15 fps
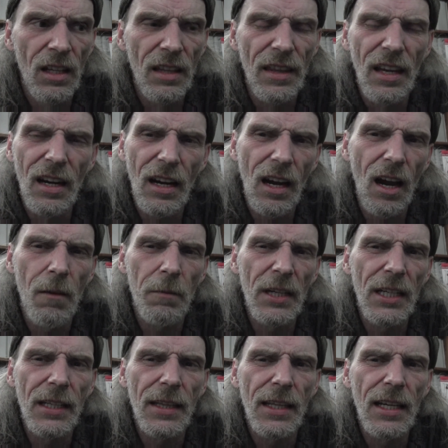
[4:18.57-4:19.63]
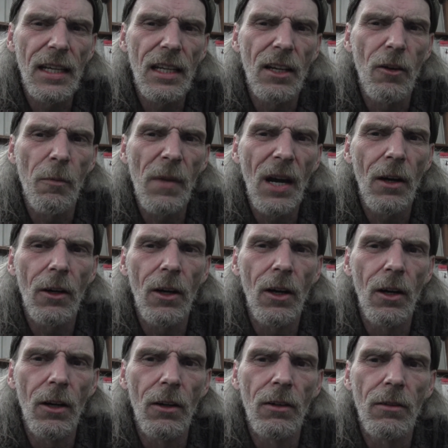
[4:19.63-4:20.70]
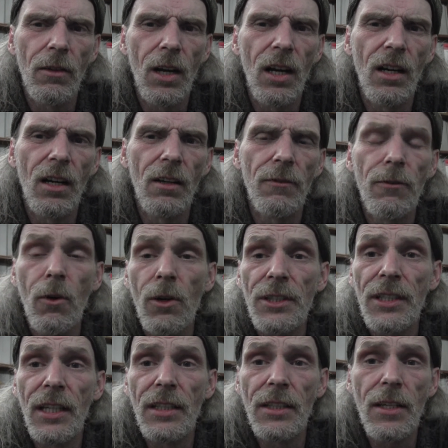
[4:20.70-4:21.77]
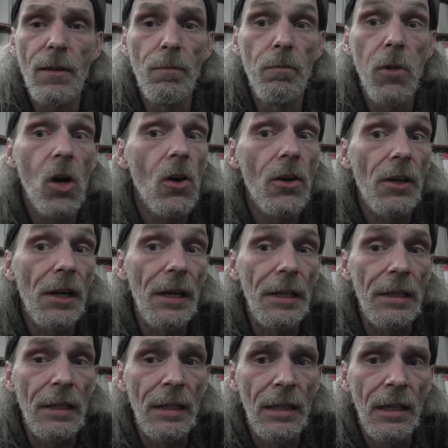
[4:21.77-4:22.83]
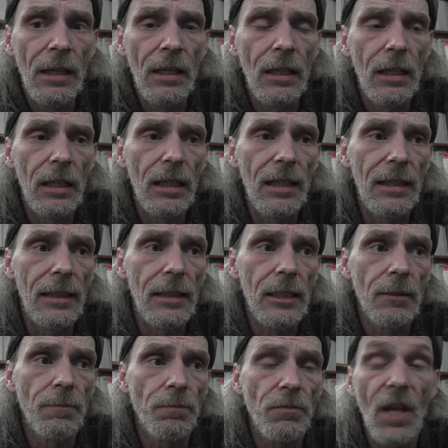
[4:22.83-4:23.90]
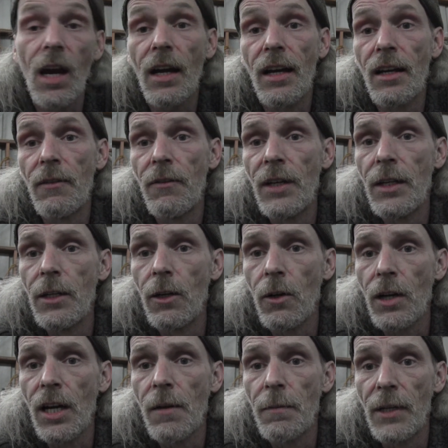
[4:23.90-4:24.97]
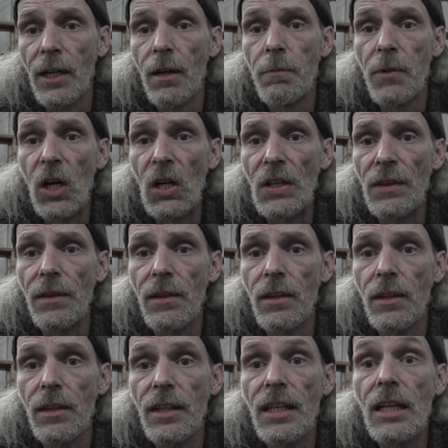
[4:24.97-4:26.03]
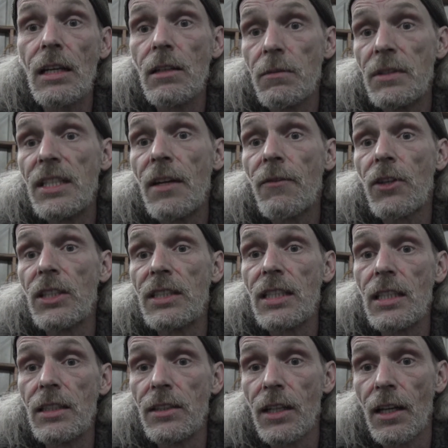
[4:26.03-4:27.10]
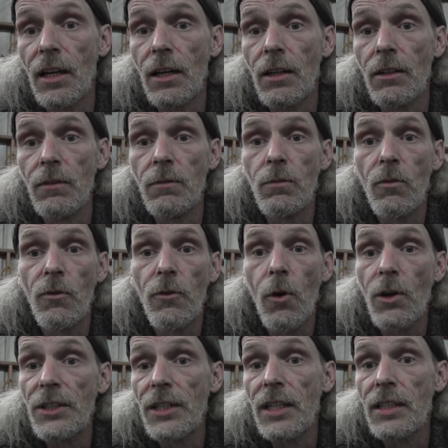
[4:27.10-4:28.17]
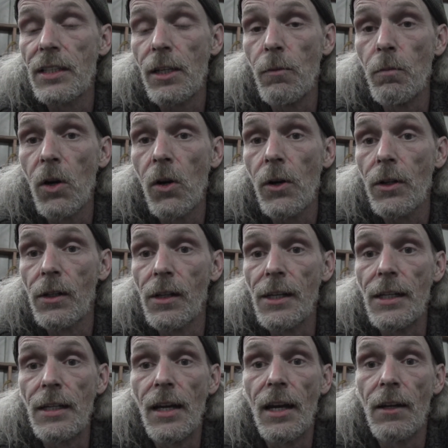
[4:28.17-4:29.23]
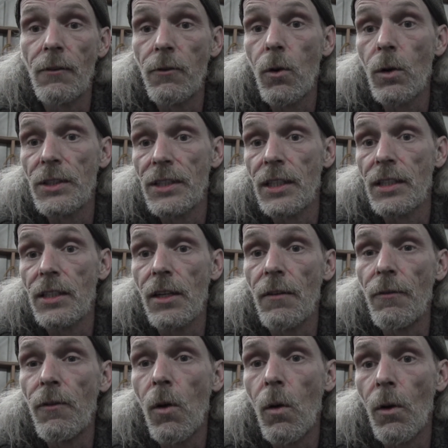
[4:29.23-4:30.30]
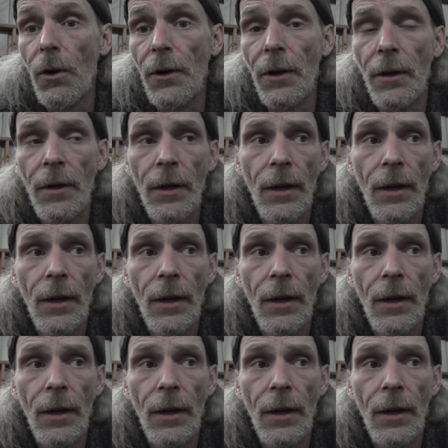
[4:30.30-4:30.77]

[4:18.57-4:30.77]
Then it got me to thinking about our 460 Berkeley. I got a video coming up on the differences in a 460 Berkeley and a 460 Ford.